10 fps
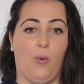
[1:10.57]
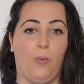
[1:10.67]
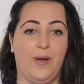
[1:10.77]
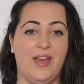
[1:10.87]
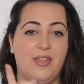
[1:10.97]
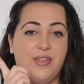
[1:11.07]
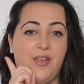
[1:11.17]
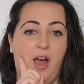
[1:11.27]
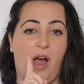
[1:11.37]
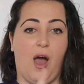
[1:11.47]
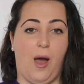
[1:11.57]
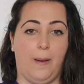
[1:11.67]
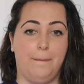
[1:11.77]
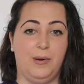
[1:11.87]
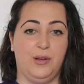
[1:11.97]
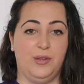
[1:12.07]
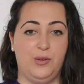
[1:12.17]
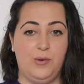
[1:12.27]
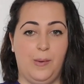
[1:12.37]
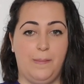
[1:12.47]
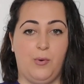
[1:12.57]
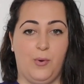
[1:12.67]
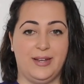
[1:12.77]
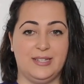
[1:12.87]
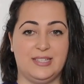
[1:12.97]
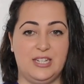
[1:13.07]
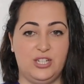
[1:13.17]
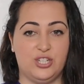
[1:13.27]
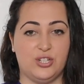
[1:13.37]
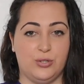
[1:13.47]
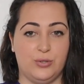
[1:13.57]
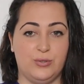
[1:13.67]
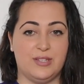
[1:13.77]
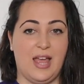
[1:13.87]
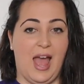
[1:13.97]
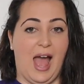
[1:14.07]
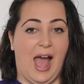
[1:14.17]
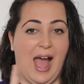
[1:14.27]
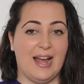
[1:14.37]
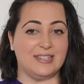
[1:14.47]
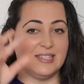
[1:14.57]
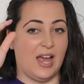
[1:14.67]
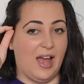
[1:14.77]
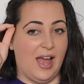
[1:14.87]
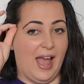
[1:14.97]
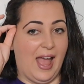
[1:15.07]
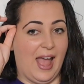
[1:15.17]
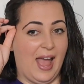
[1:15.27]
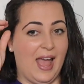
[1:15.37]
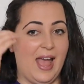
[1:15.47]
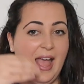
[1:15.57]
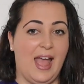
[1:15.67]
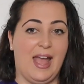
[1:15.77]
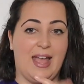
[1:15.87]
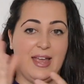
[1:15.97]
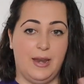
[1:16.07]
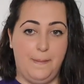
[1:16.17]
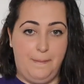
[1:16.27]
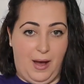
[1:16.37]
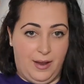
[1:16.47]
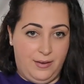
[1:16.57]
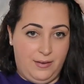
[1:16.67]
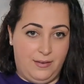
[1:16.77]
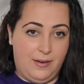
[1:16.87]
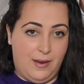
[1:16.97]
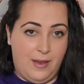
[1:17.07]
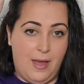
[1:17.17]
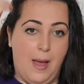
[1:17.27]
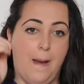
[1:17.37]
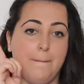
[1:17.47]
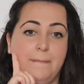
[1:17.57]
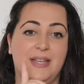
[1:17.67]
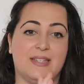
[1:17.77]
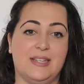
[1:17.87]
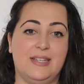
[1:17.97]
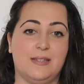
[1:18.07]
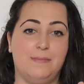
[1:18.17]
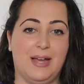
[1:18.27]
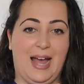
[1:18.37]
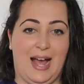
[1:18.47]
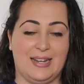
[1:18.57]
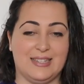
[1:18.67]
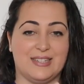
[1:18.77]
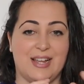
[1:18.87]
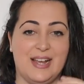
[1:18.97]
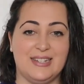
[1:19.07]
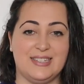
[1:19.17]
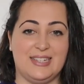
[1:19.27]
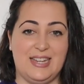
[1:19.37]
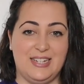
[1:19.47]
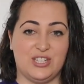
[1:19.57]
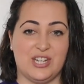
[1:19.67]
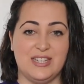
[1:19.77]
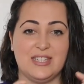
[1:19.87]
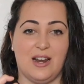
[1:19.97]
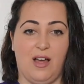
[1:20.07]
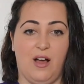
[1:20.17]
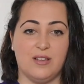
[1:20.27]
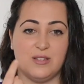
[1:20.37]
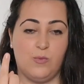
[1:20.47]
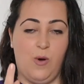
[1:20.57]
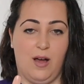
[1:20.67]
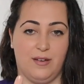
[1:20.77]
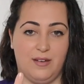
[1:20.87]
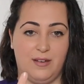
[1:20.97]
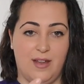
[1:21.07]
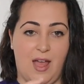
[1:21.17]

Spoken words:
With her blue pointy shoes and her hair in a bun, Mrs. McAllister teaches class 1.